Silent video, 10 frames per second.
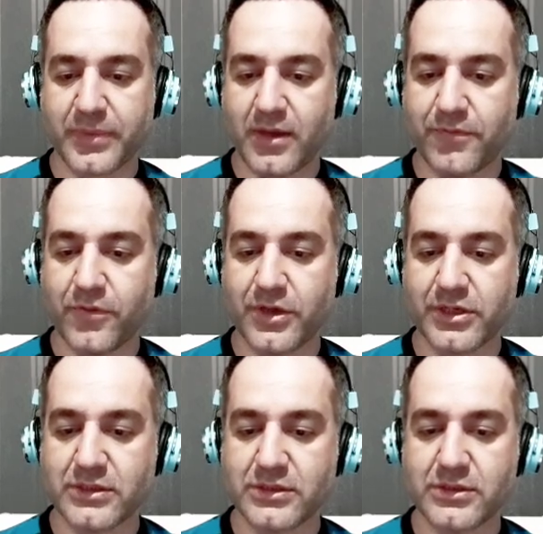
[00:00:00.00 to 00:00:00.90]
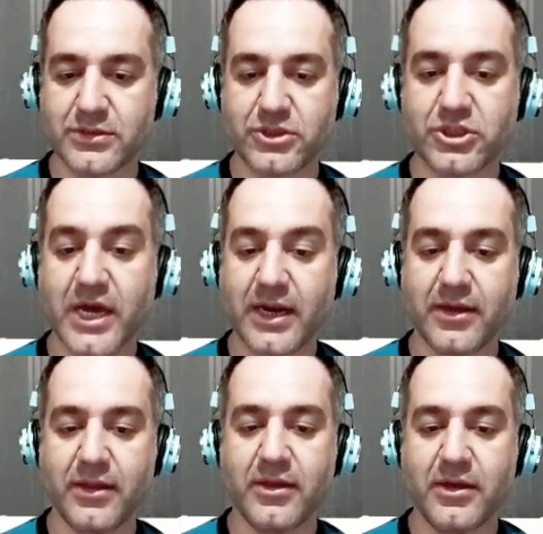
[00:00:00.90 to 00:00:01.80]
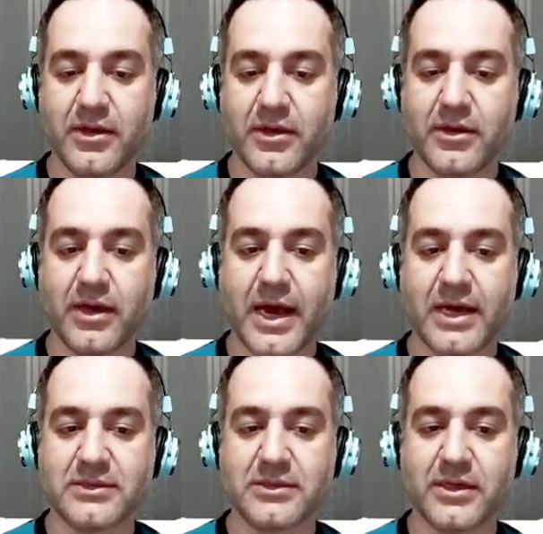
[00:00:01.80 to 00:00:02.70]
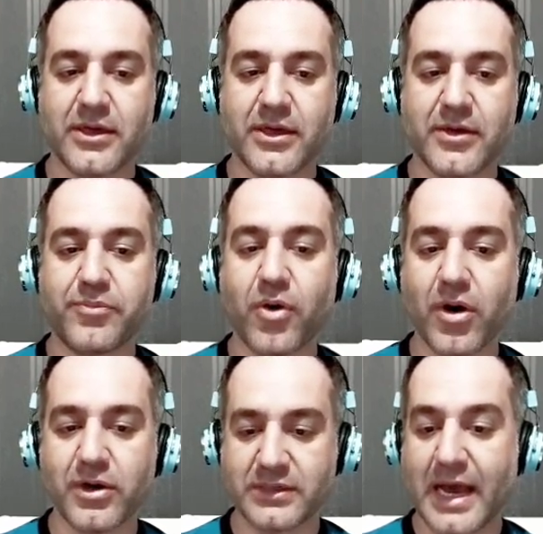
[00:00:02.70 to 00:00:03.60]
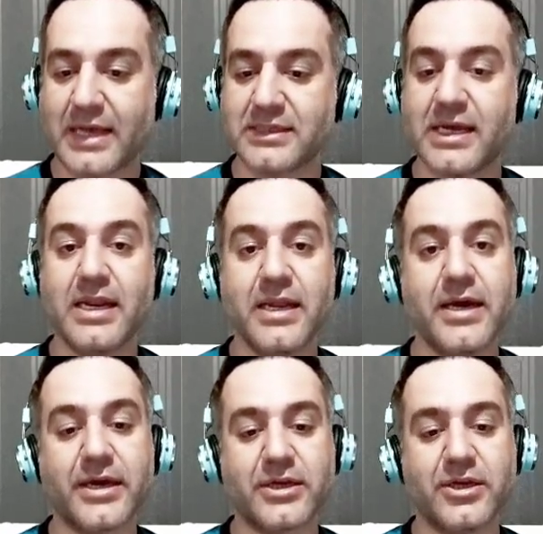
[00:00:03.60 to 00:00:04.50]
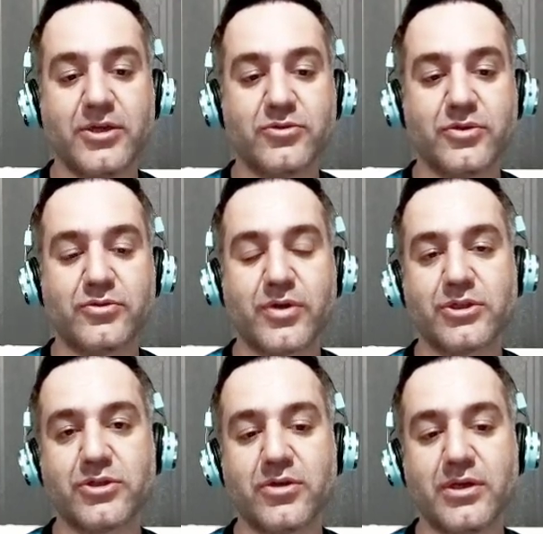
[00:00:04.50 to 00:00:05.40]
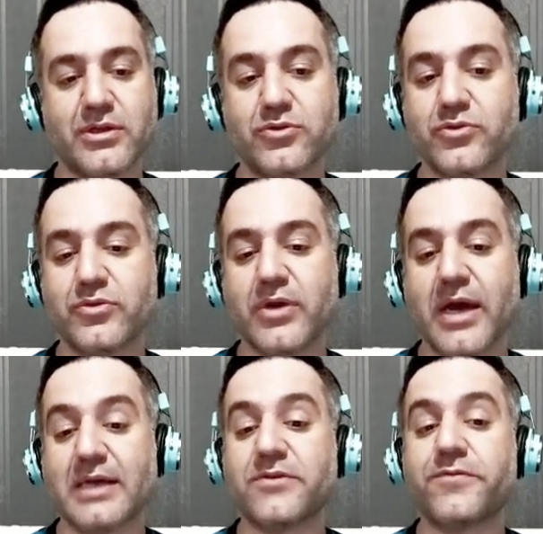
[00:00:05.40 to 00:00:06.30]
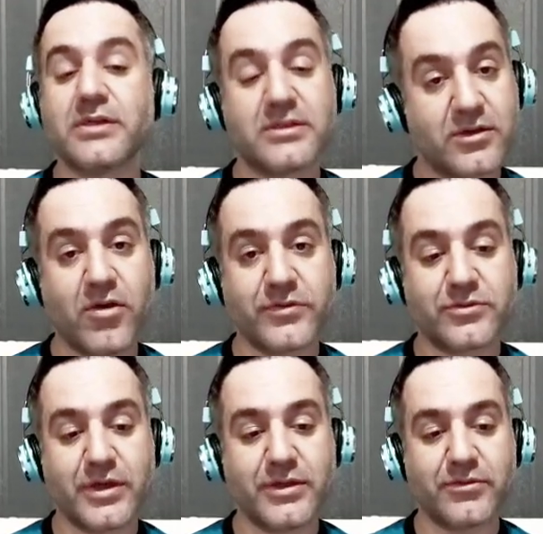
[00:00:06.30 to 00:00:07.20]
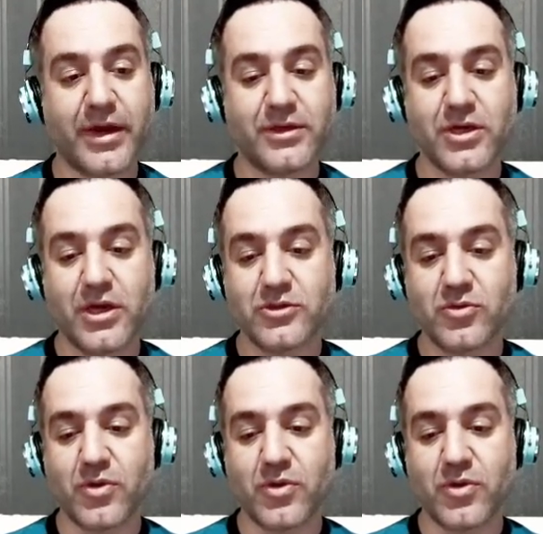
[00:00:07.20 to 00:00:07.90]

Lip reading: if I consider the channel as a part, as a leg into the direction, as the first leg of the trading range, so